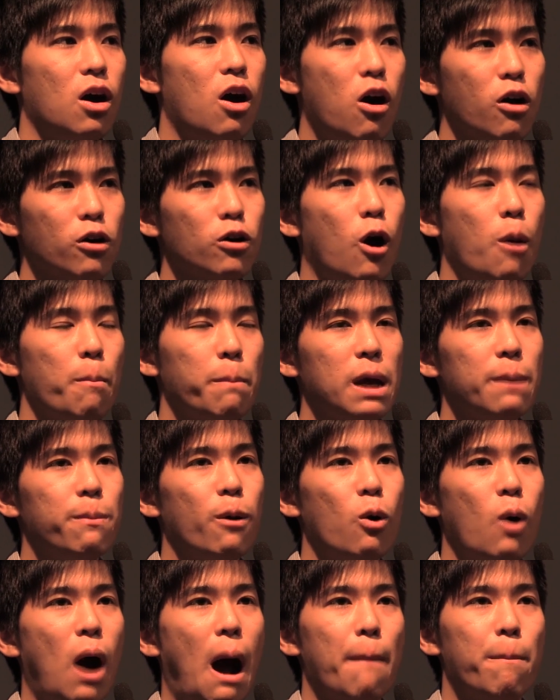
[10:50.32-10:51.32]
Hong Kong
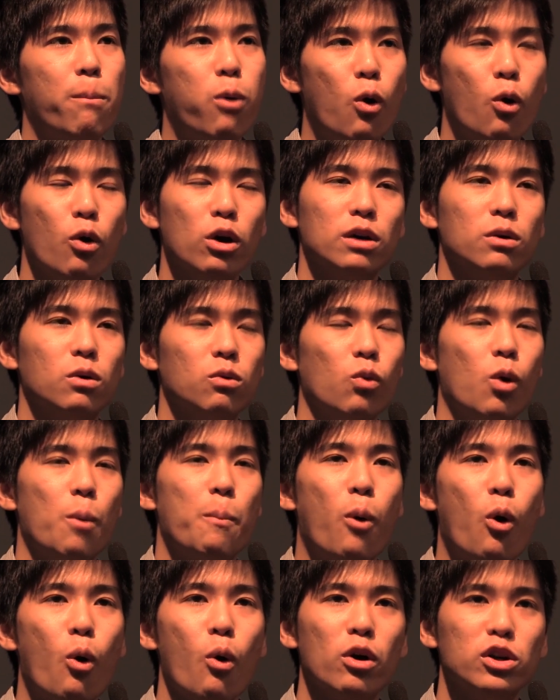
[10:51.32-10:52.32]
people are po
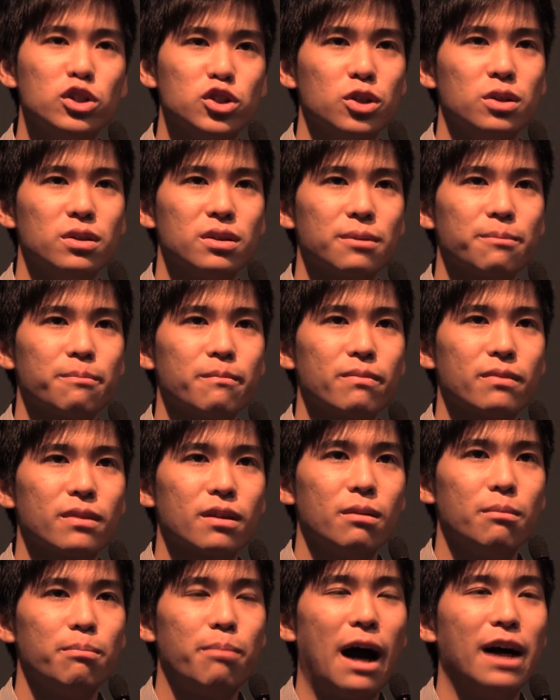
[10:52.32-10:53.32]
were poisoned
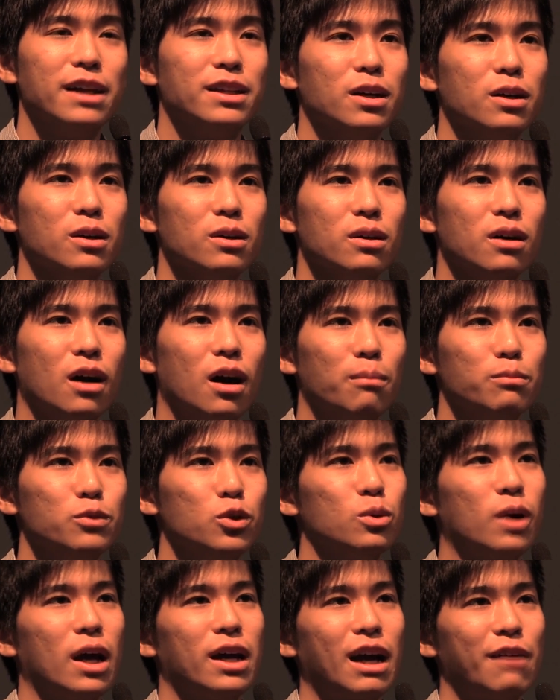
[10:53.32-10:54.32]
by the um,
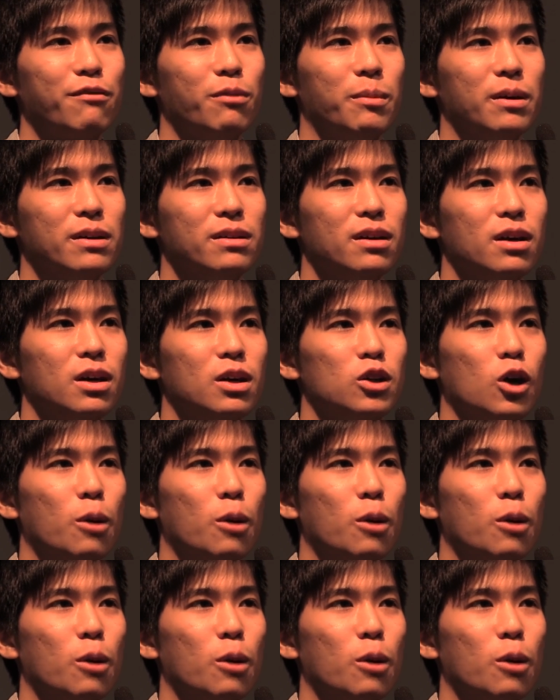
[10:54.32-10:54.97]
UK government.